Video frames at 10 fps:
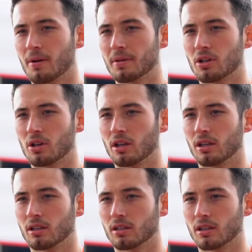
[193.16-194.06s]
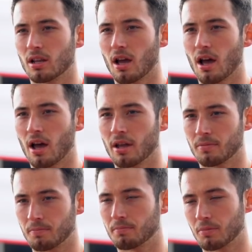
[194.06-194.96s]
going to be
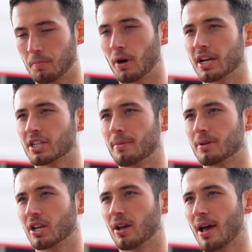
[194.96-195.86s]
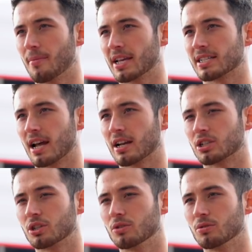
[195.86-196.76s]
doing the British Championship, MX
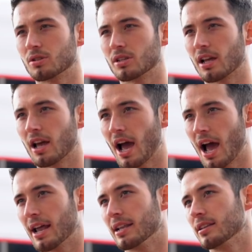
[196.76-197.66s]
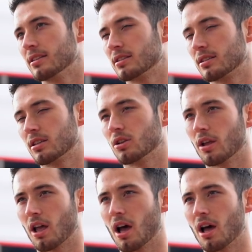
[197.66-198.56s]
Nationals,
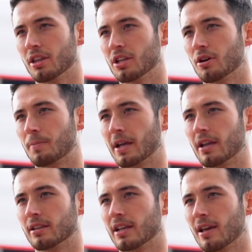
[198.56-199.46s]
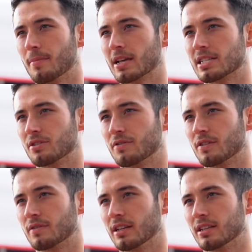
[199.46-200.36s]
and the European EMX
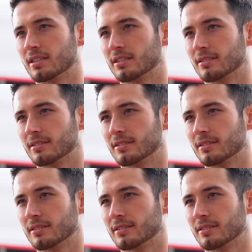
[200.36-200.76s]
250s.